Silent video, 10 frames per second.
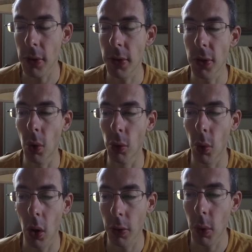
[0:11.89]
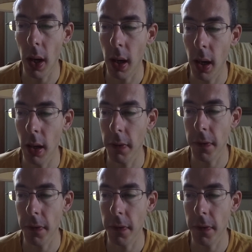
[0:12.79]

the Second World War,